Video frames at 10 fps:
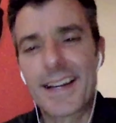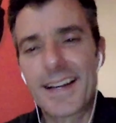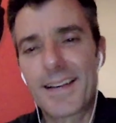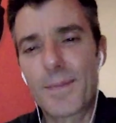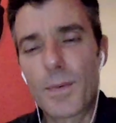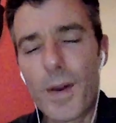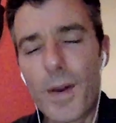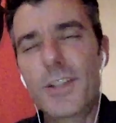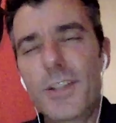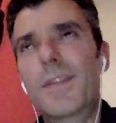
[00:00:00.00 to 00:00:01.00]
Where
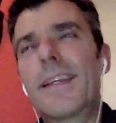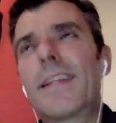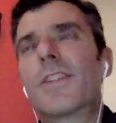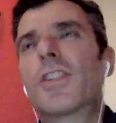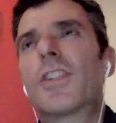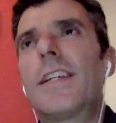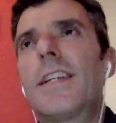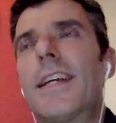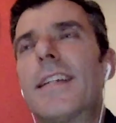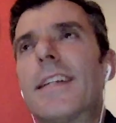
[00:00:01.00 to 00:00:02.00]
do you think
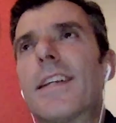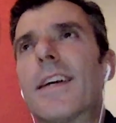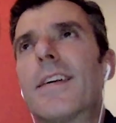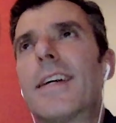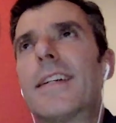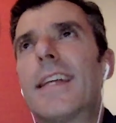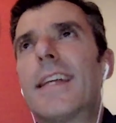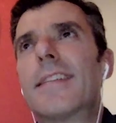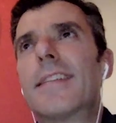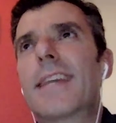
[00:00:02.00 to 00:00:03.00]
she, in
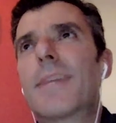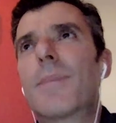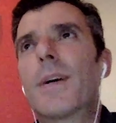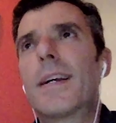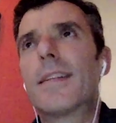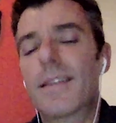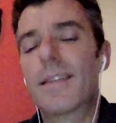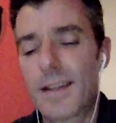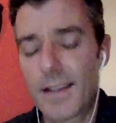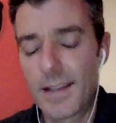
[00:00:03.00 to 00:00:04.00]
the same way that
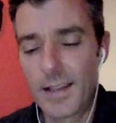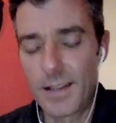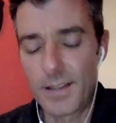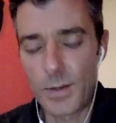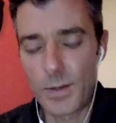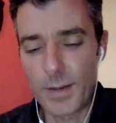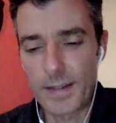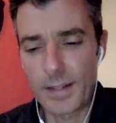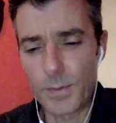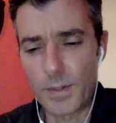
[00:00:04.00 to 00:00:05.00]
you in a way
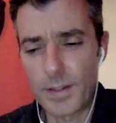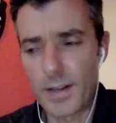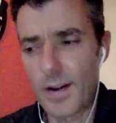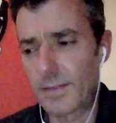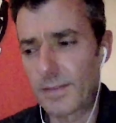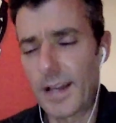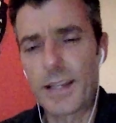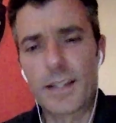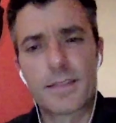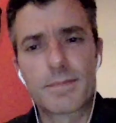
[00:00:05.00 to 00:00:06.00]
think, well, I
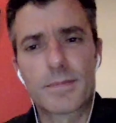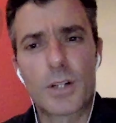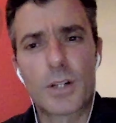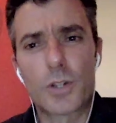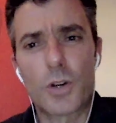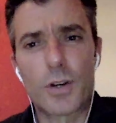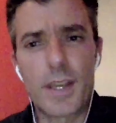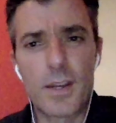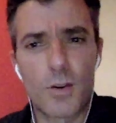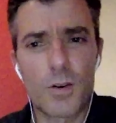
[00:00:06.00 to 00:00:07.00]
can coach hockey
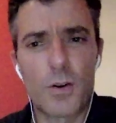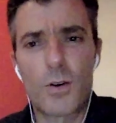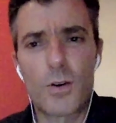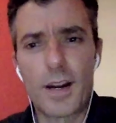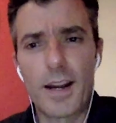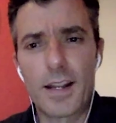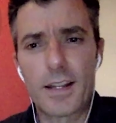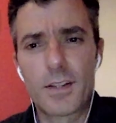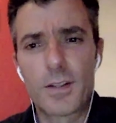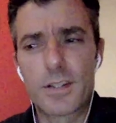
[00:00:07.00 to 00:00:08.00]
or I can
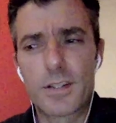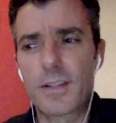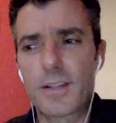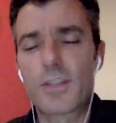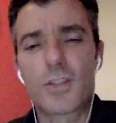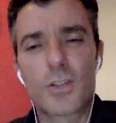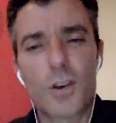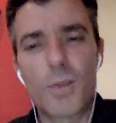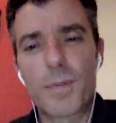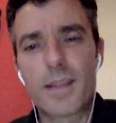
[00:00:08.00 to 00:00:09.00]
do this that has
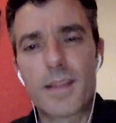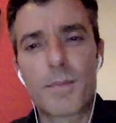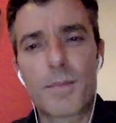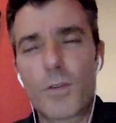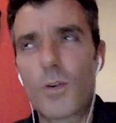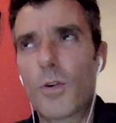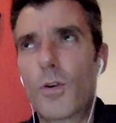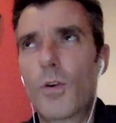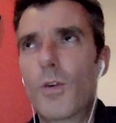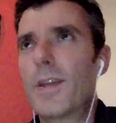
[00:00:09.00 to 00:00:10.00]
not been done
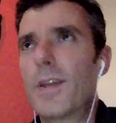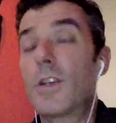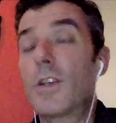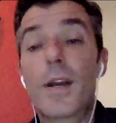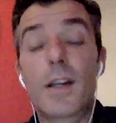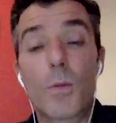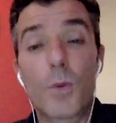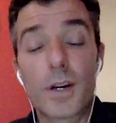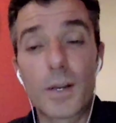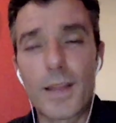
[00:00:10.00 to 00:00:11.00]
before, or you end up
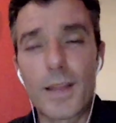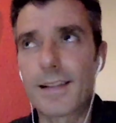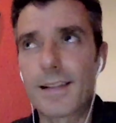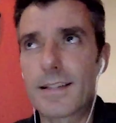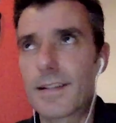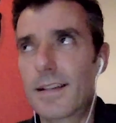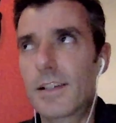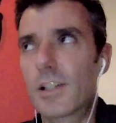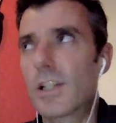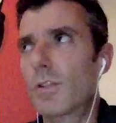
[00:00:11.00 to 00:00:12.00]
working with athletes that
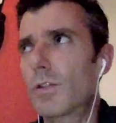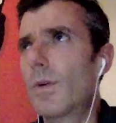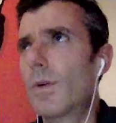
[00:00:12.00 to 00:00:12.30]
initially you thought, well,